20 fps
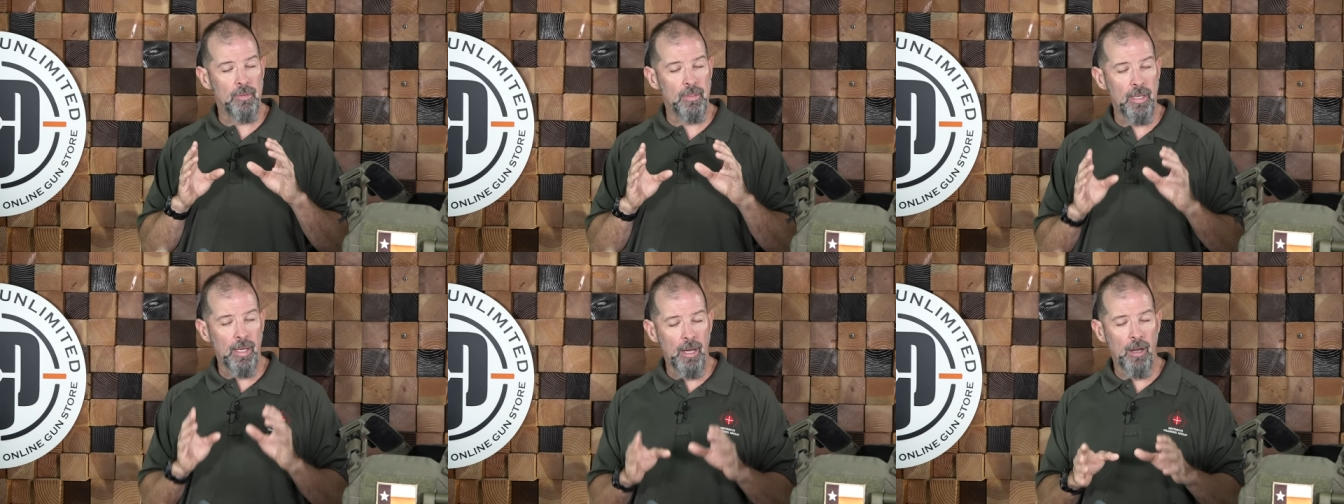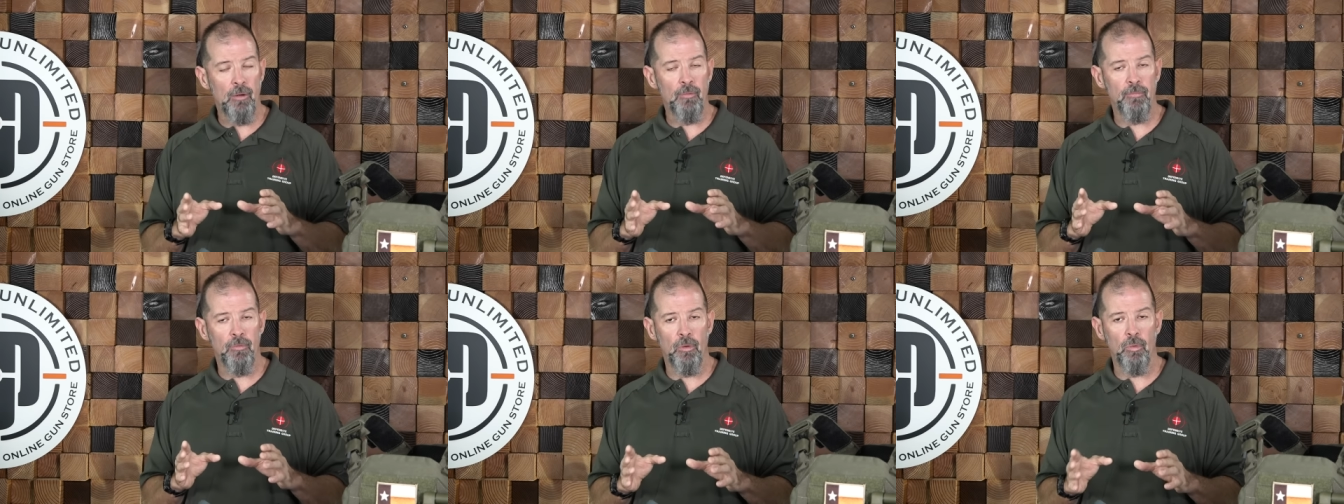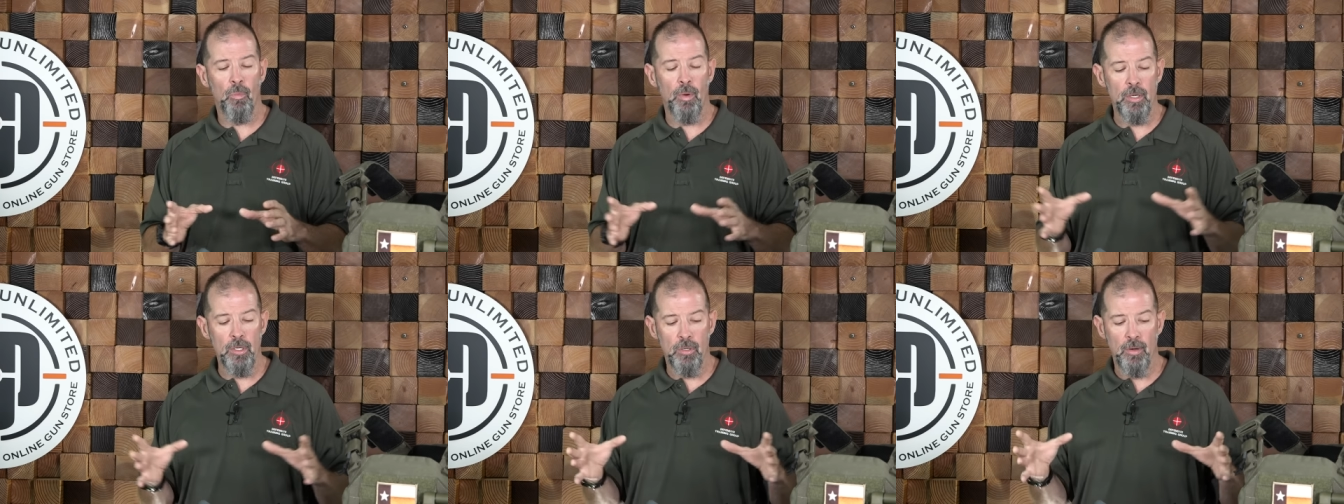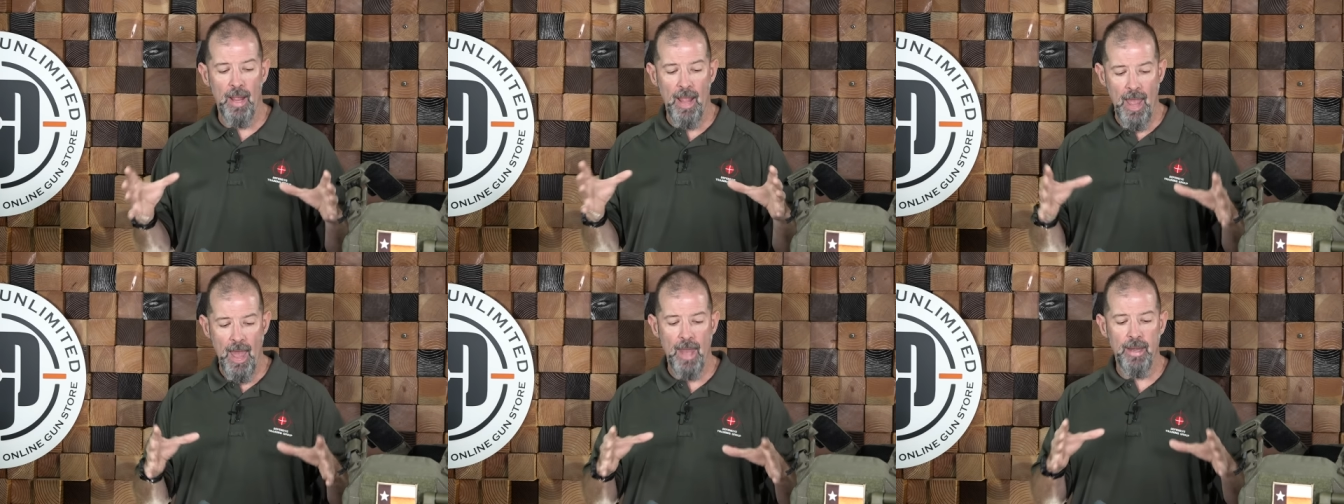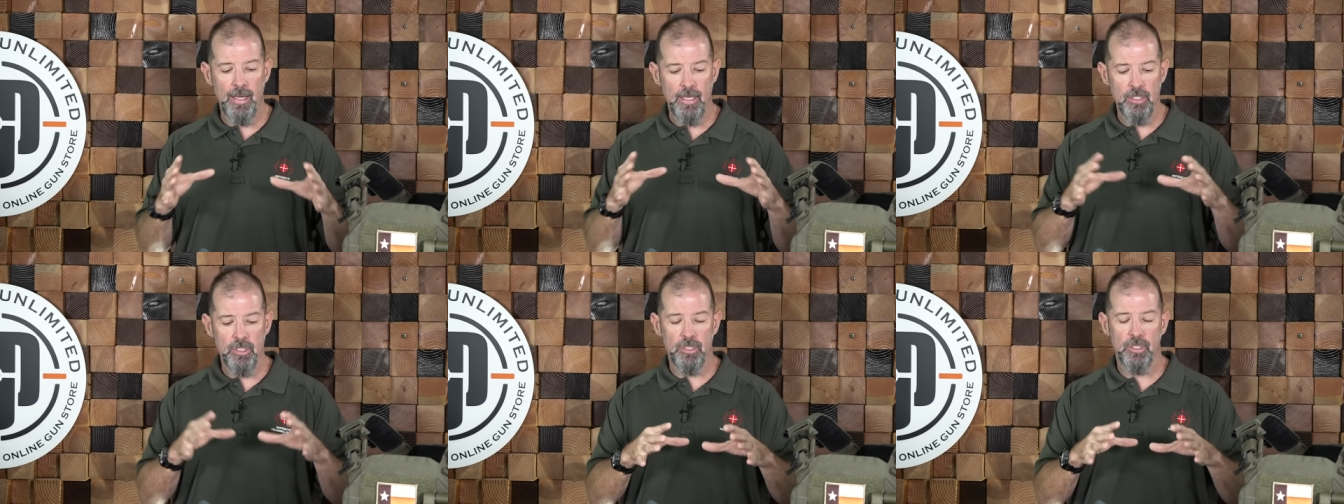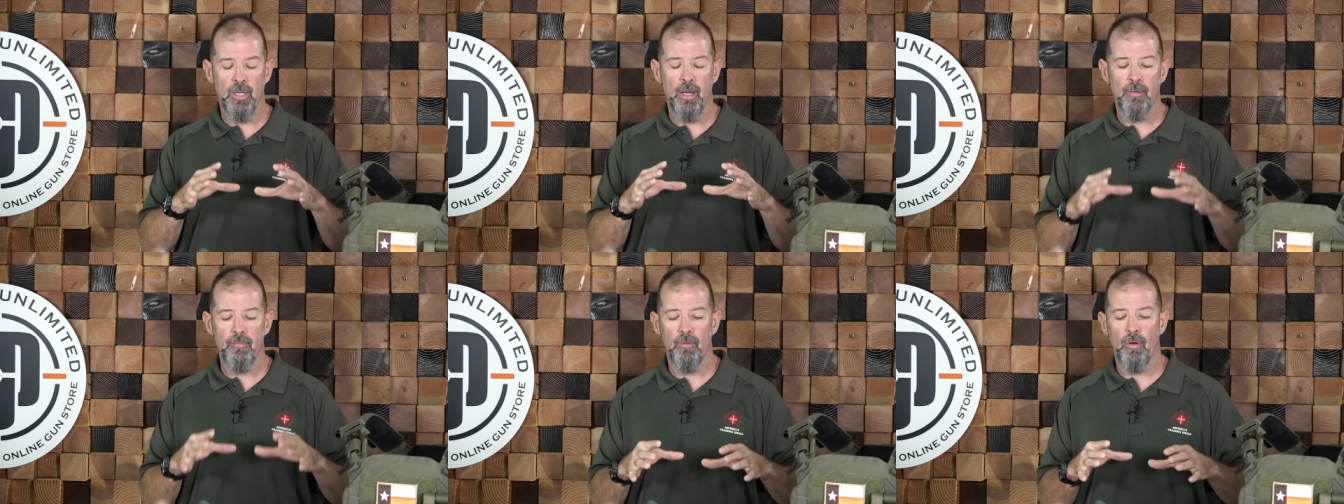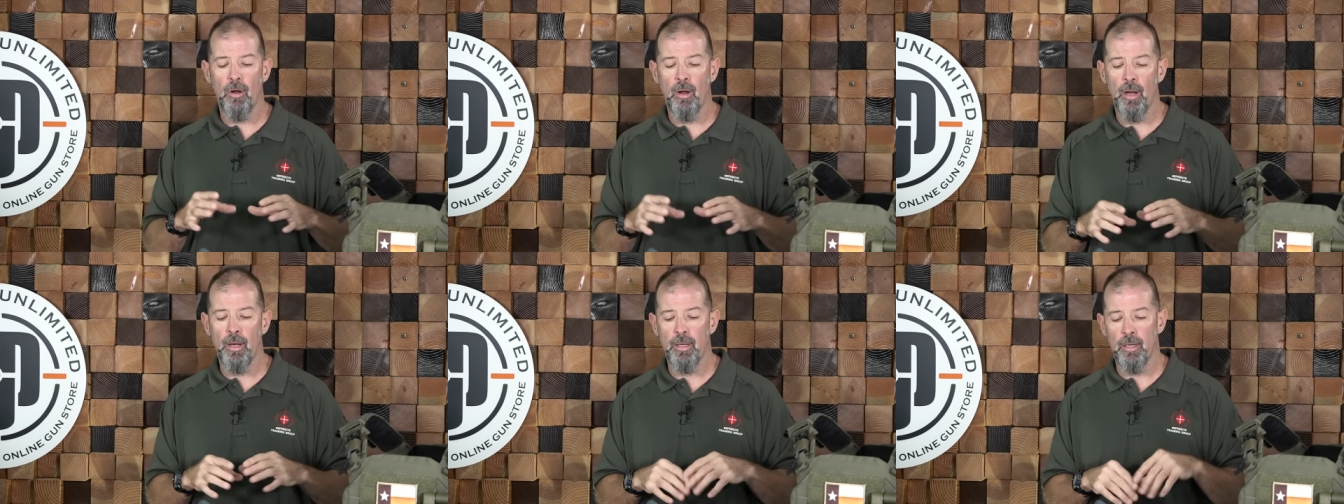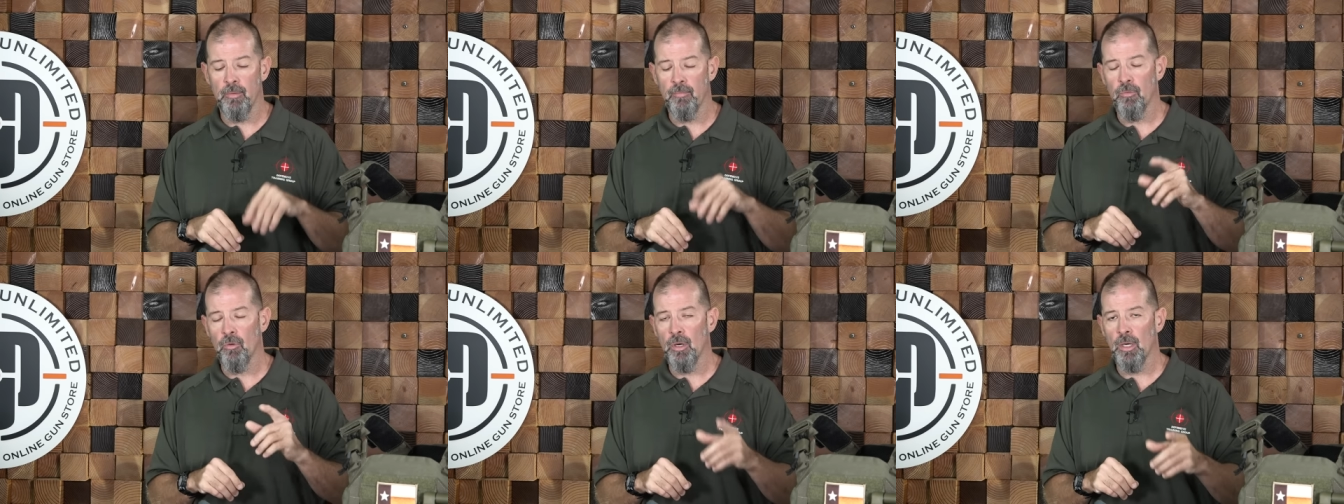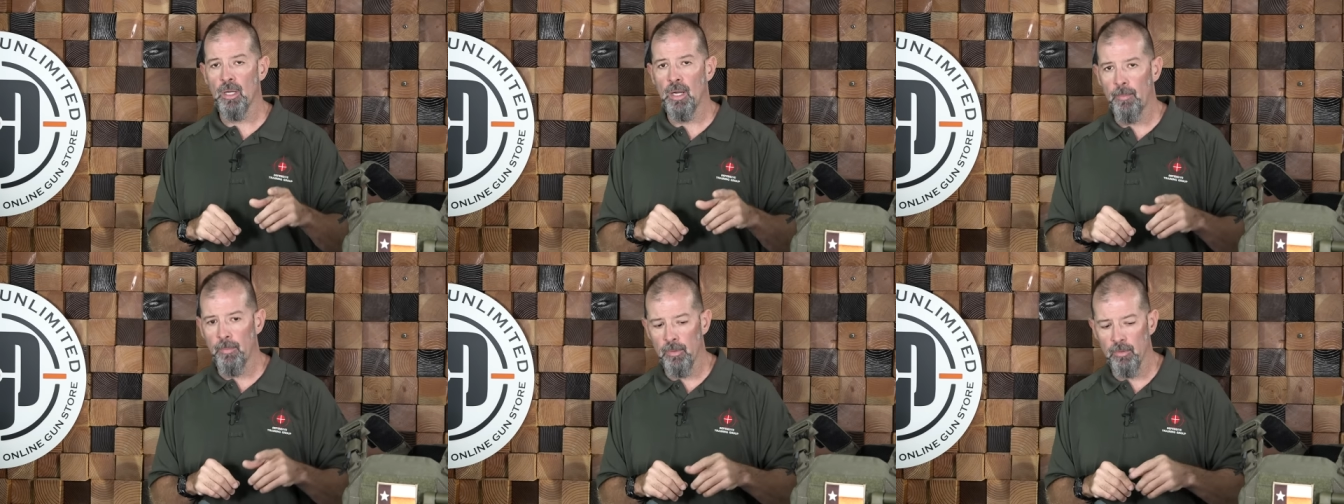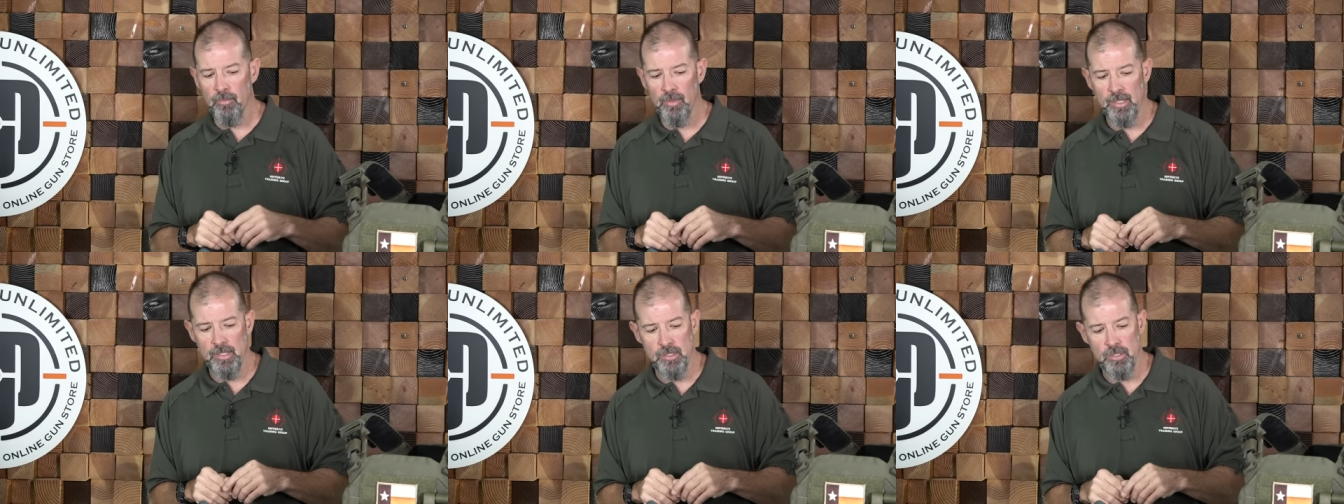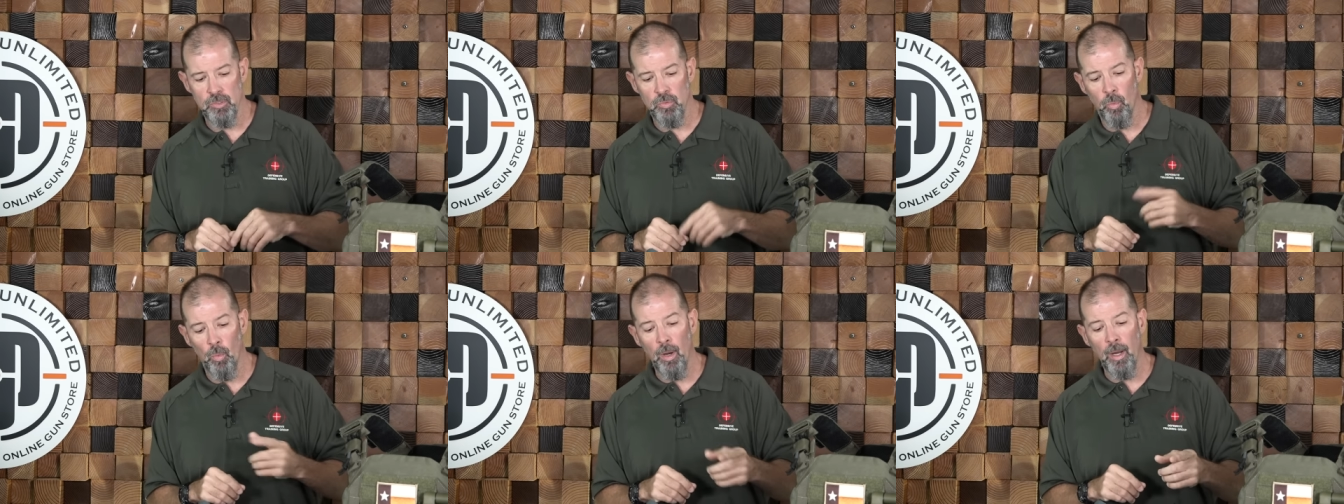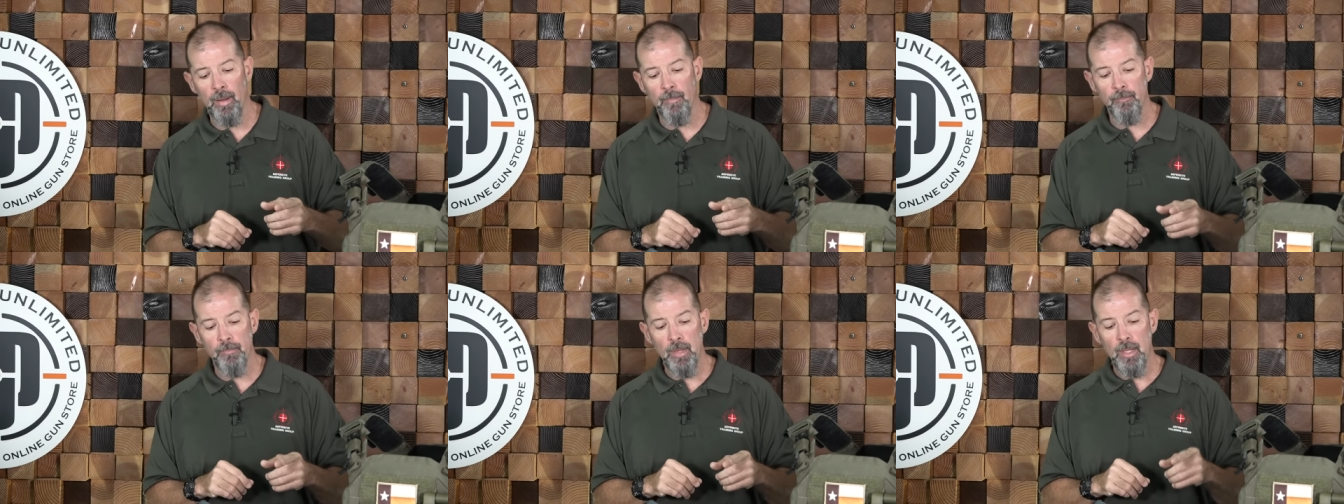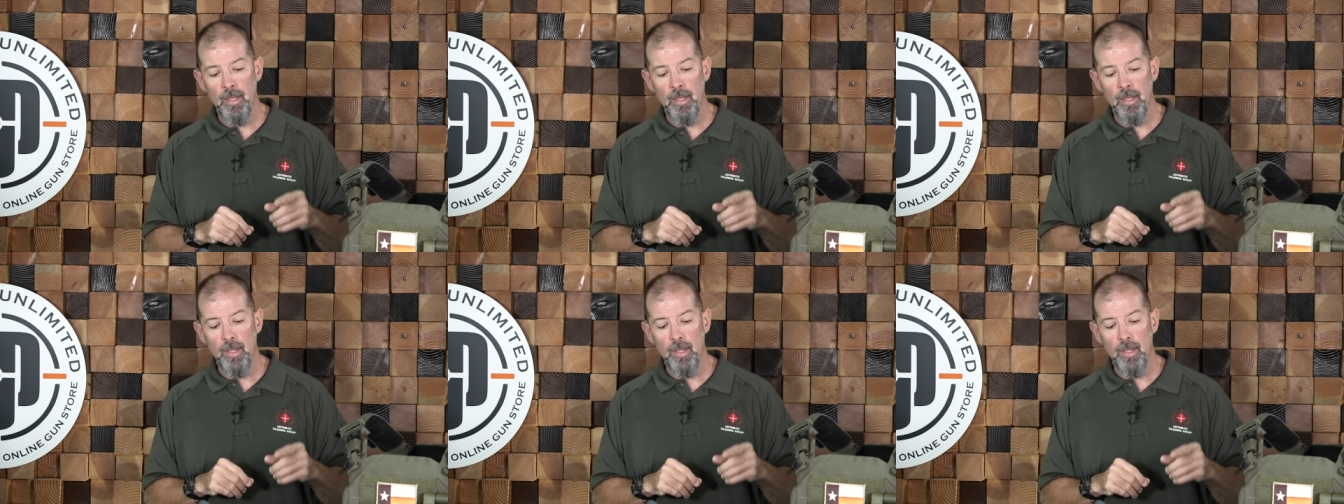careful when you're adding stuff on here for a couple of reasons. One,